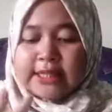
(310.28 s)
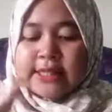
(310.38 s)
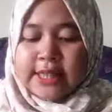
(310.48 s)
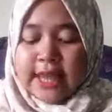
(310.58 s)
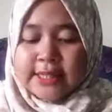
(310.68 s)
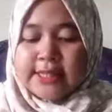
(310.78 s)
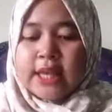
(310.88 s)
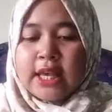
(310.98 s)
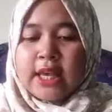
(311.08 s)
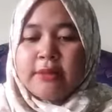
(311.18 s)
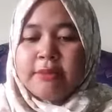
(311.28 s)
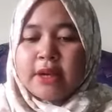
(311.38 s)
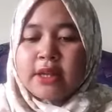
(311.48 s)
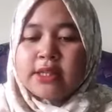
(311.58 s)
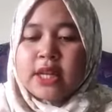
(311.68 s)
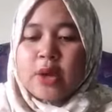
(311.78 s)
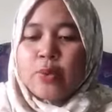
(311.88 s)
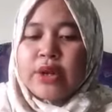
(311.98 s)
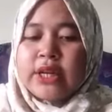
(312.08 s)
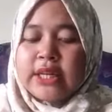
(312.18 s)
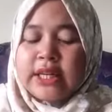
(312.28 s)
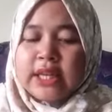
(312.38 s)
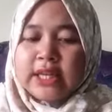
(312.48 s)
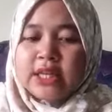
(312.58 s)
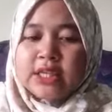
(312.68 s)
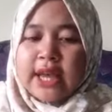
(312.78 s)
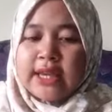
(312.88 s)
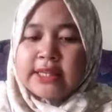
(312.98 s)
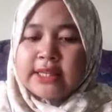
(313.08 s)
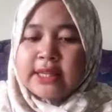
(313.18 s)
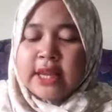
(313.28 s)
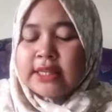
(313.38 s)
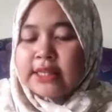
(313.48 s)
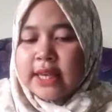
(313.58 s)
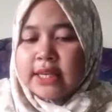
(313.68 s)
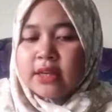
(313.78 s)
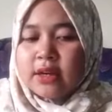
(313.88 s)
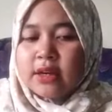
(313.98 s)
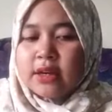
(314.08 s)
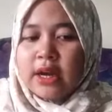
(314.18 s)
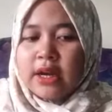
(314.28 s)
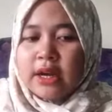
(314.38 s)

is changed, because when in English I said uh,